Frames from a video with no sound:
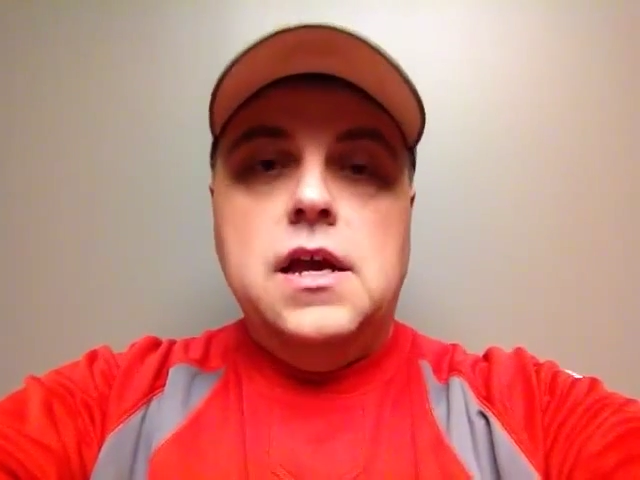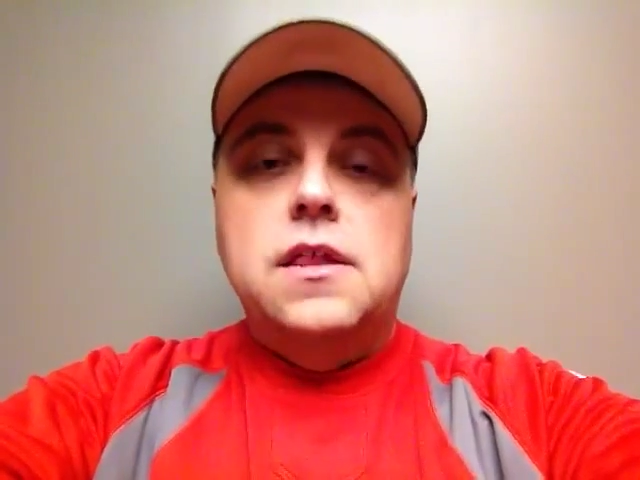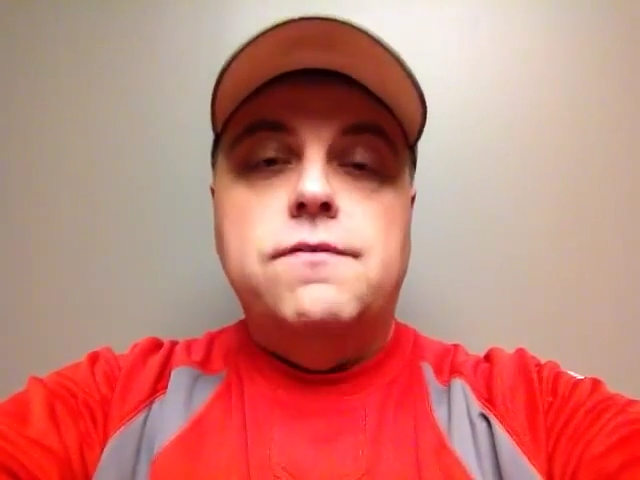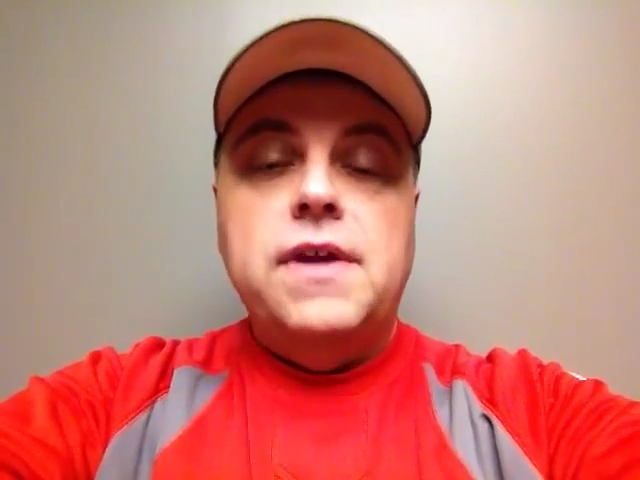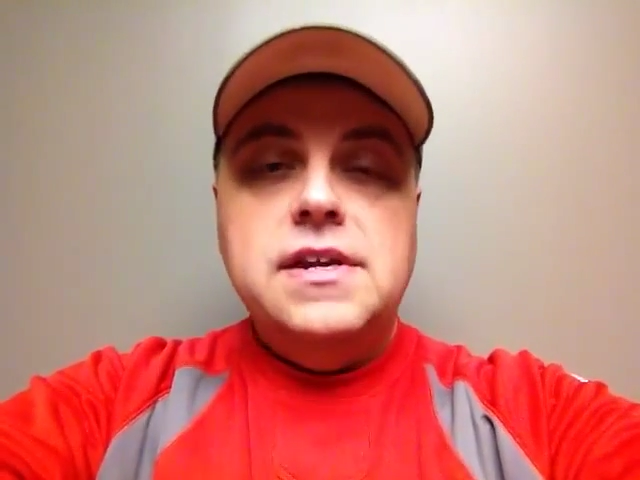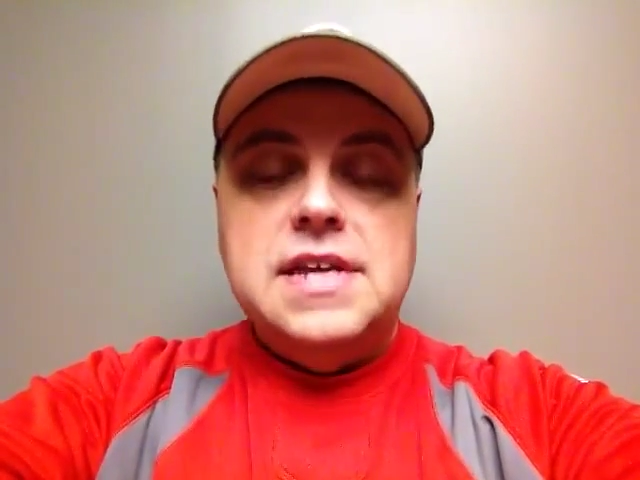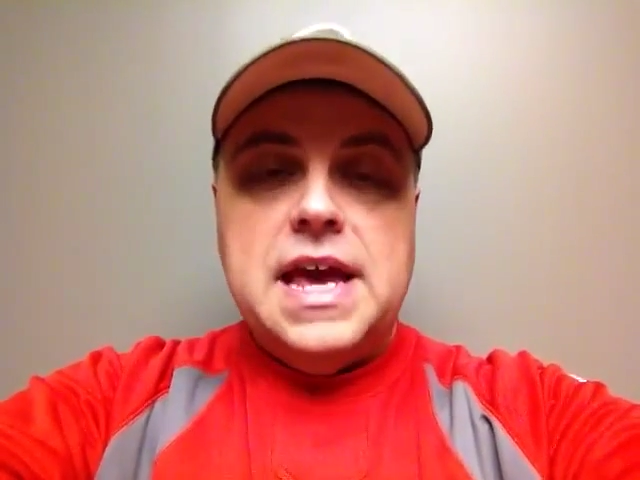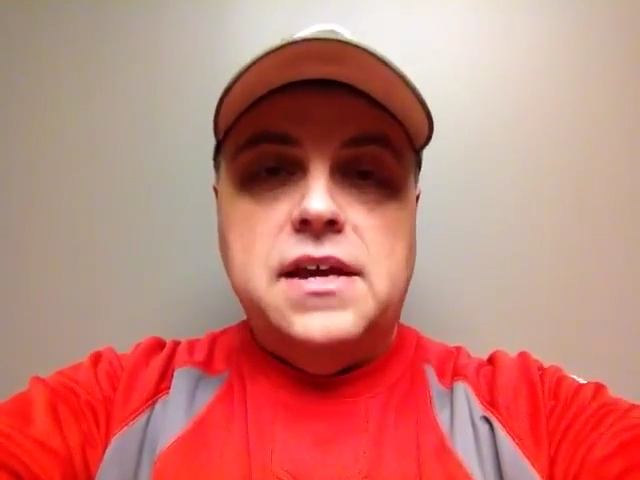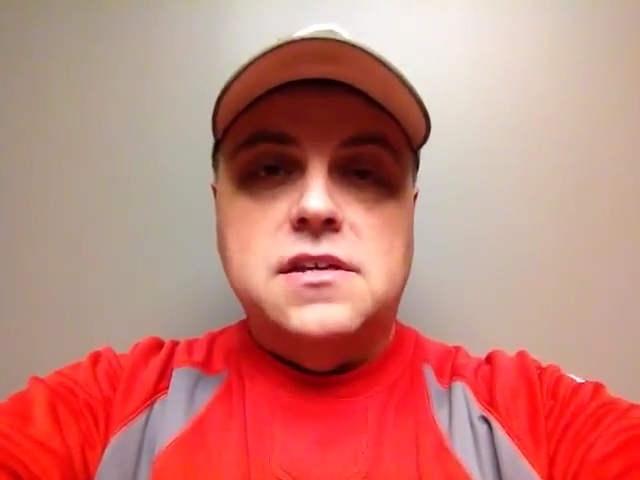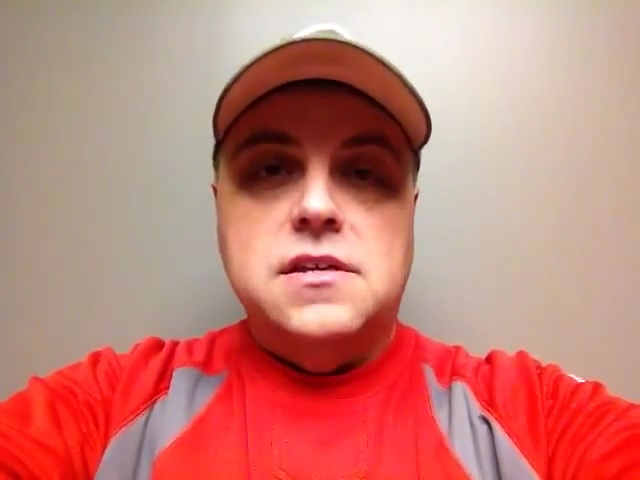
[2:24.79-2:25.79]
The fake
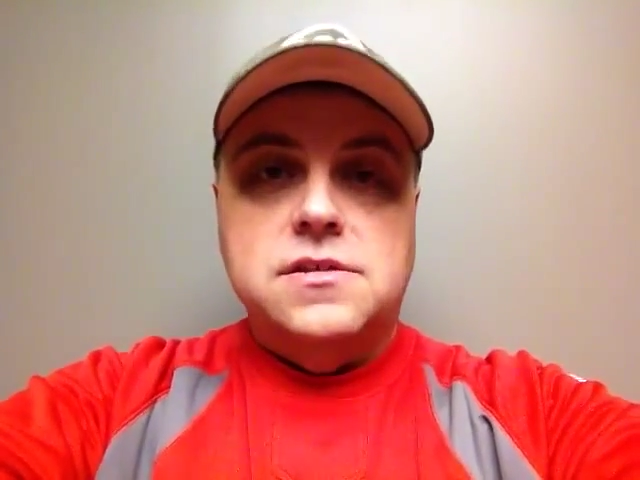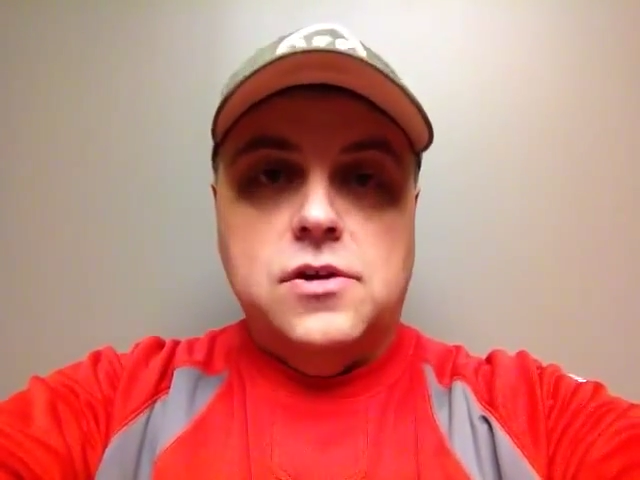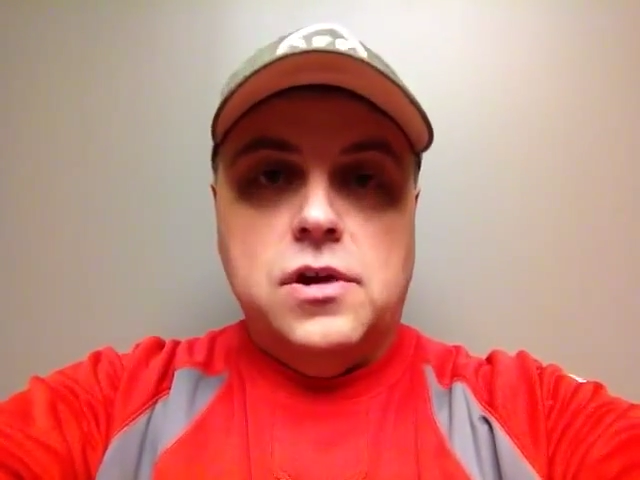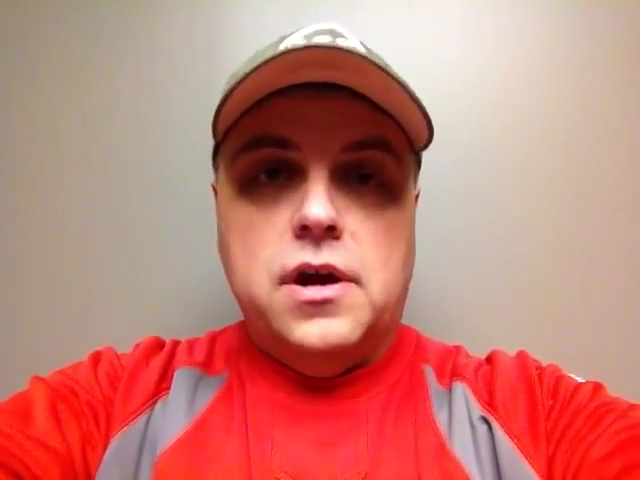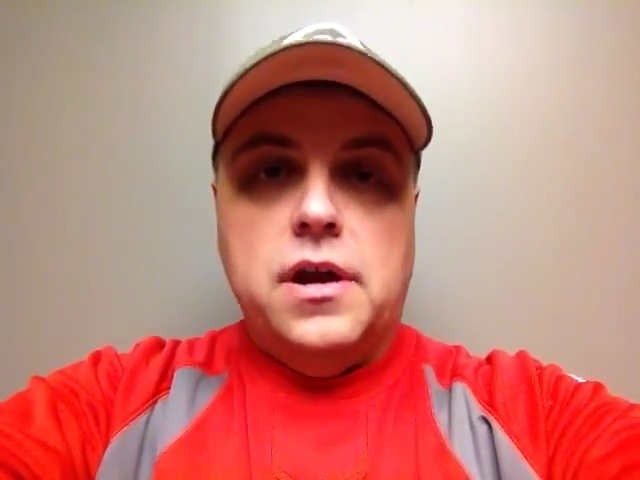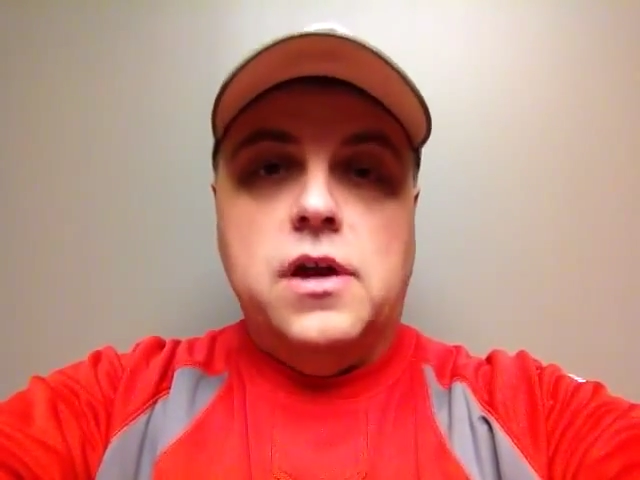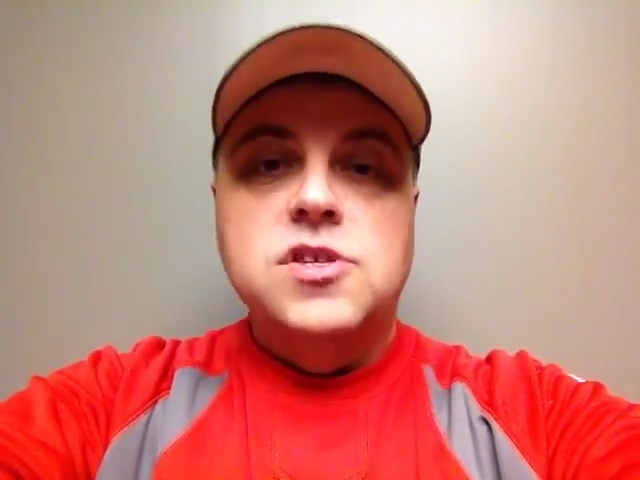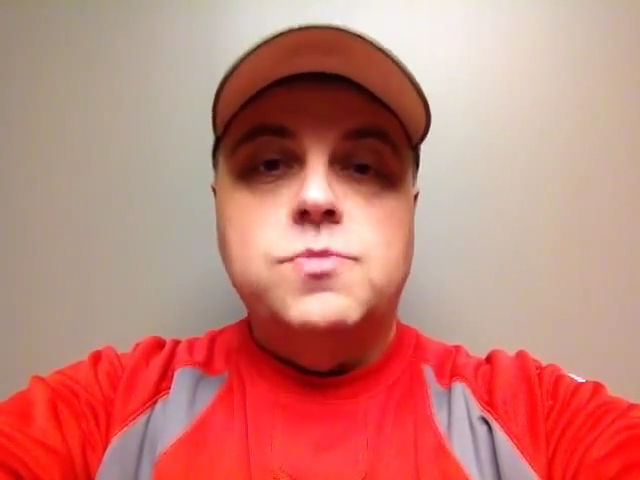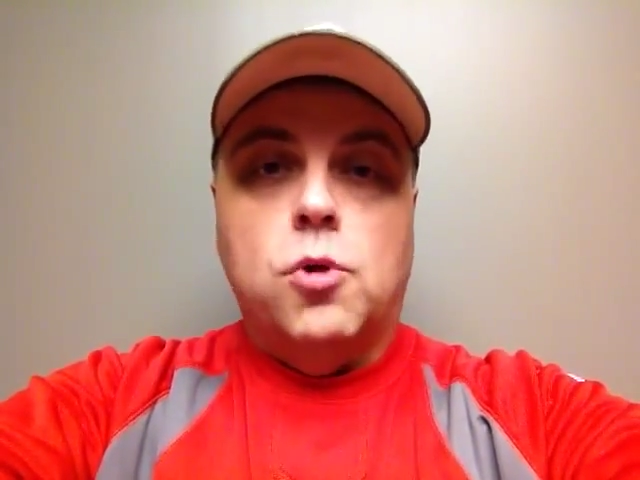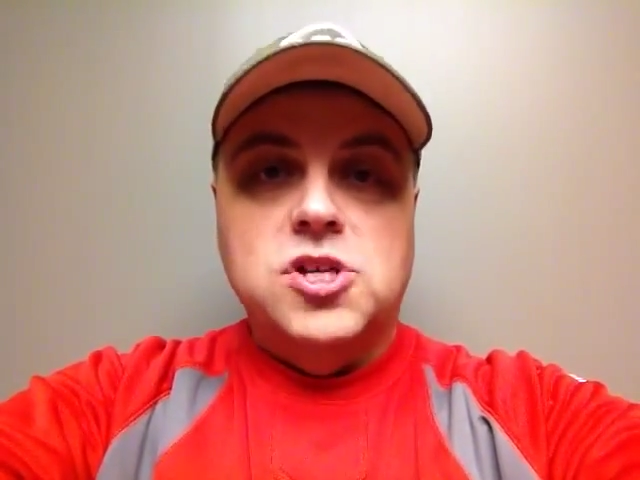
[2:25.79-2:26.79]
tag is considered an
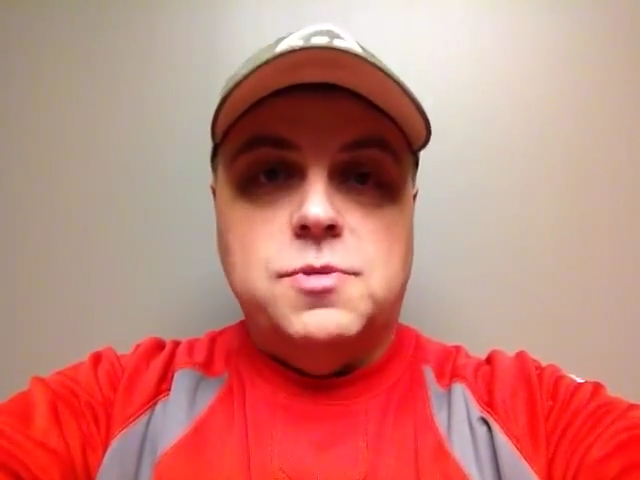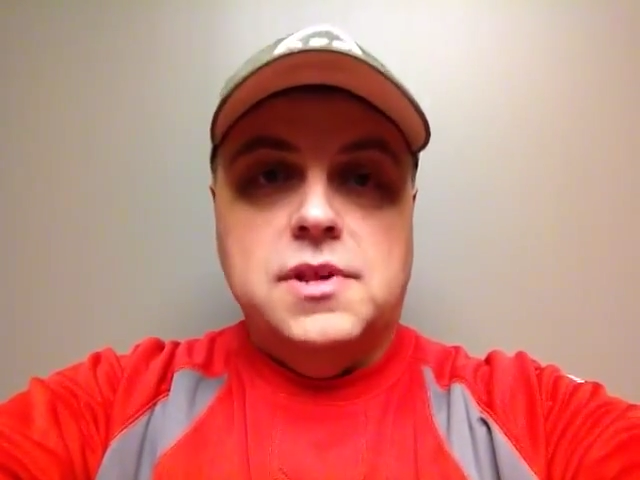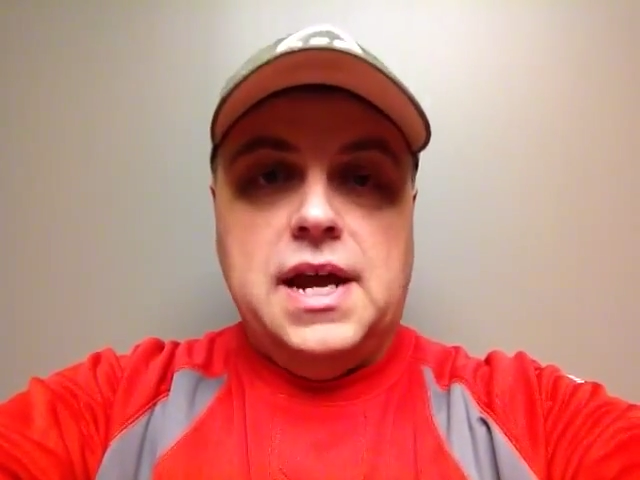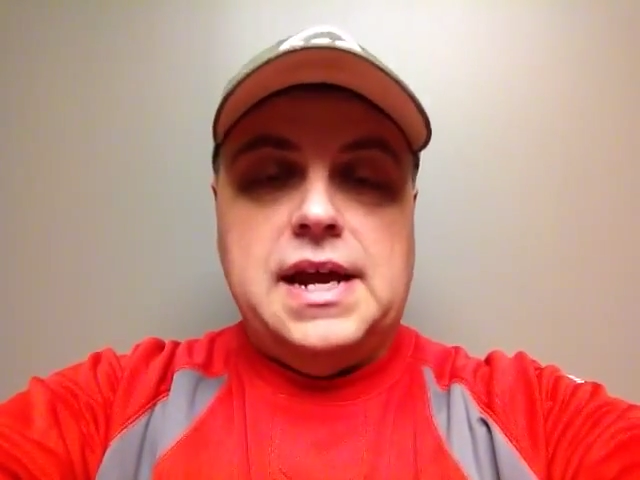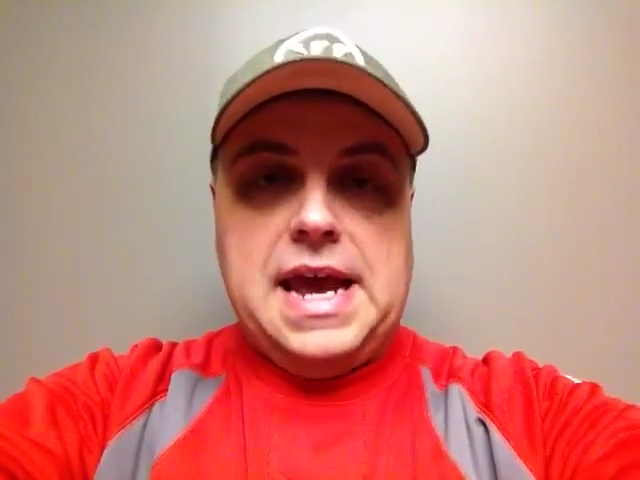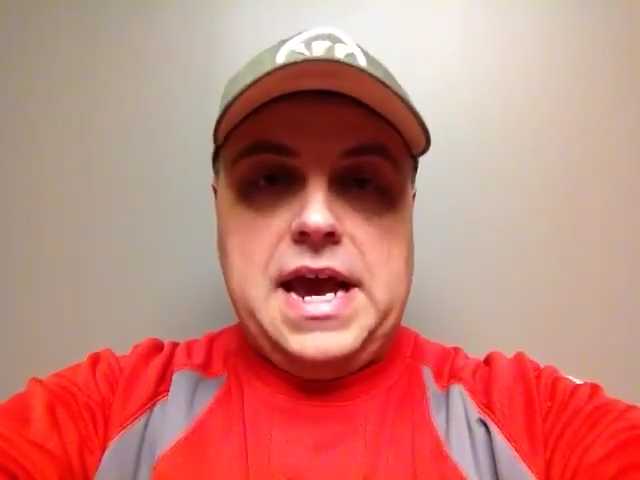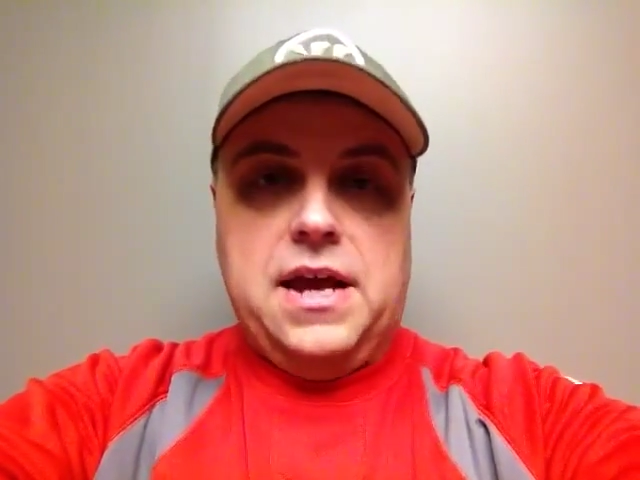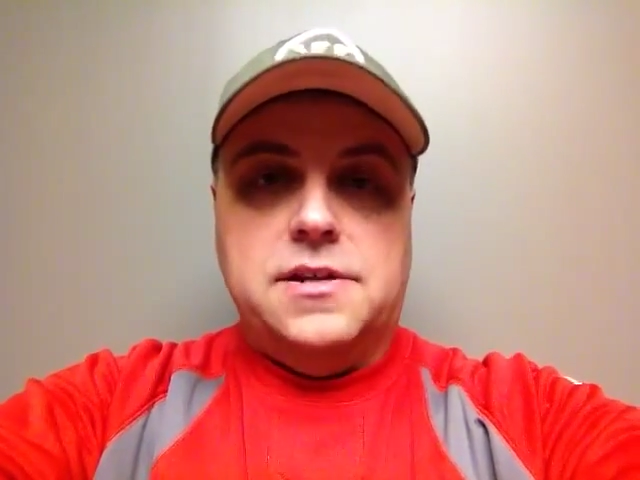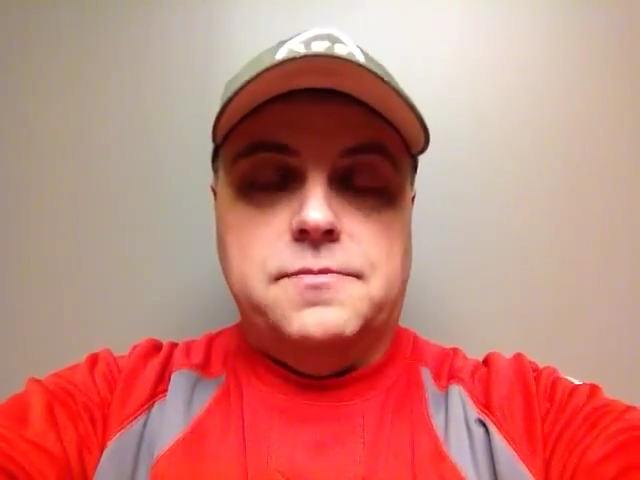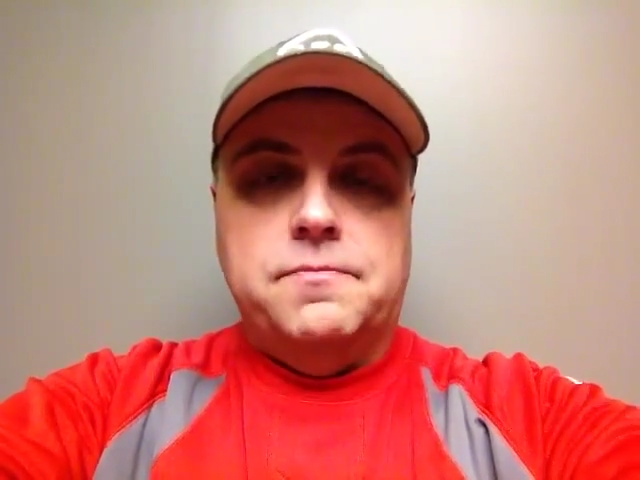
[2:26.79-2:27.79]
unsportsmanlike act,